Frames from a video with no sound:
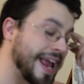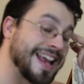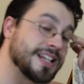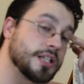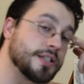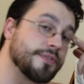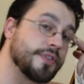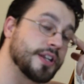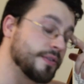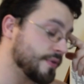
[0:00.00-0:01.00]
and
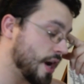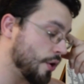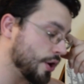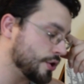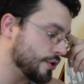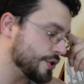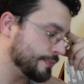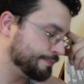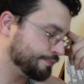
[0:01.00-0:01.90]
definitive characters.